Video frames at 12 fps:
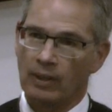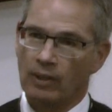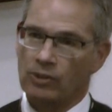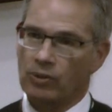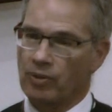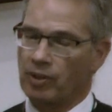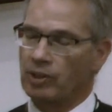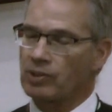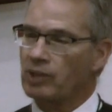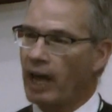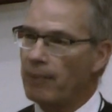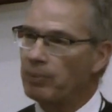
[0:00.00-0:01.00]
So the
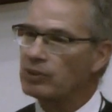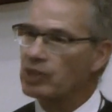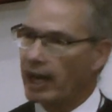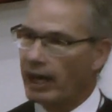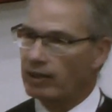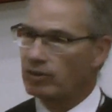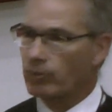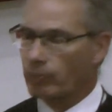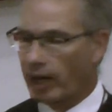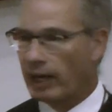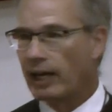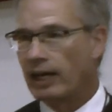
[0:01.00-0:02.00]
disciples had the
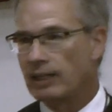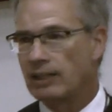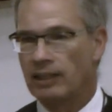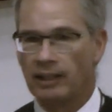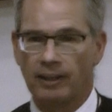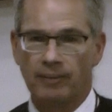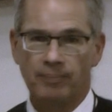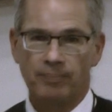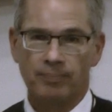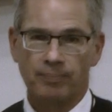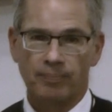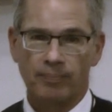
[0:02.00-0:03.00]
right idea,
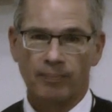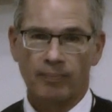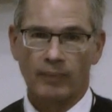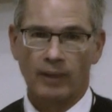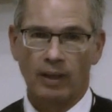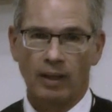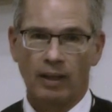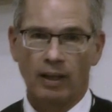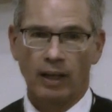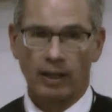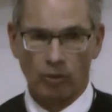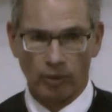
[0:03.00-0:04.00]

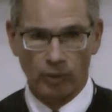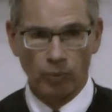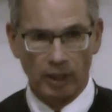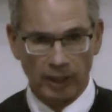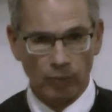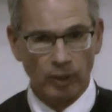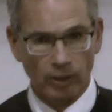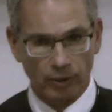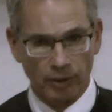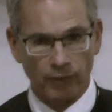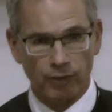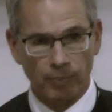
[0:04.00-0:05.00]
and Lord willing, we
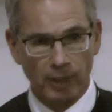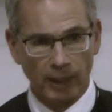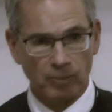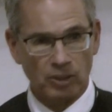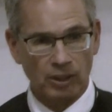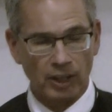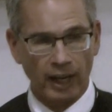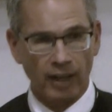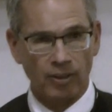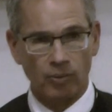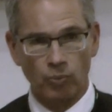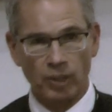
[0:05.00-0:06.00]
learn from them today
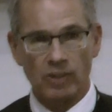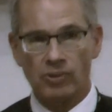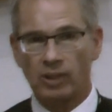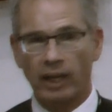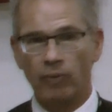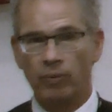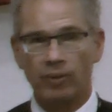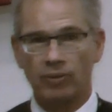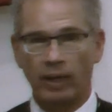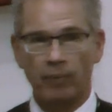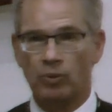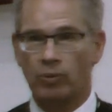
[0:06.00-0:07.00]
that we say with
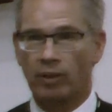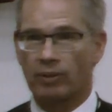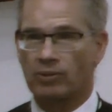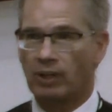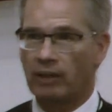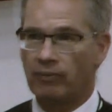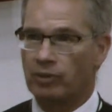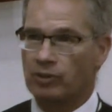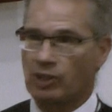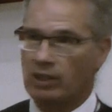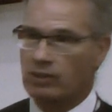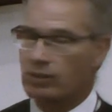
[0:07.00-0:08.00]
them to our Savior
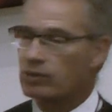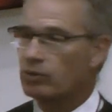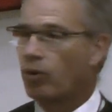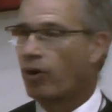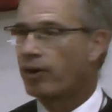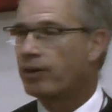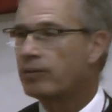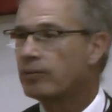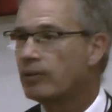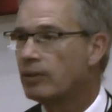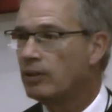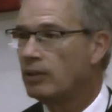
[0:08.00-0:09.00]
Jesus, Lord,
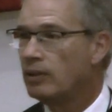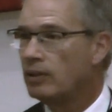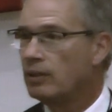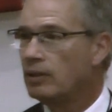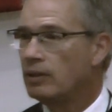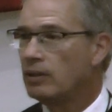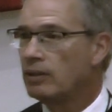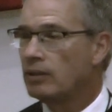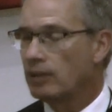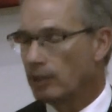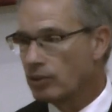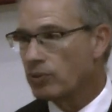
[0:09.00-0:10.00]

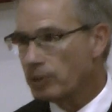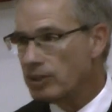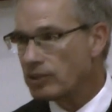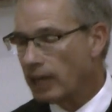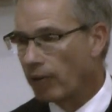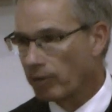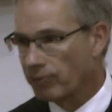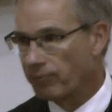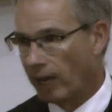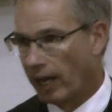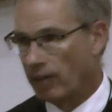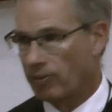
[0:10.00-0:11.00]
increase our
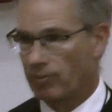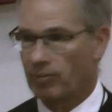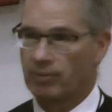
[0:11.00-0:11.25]
faith.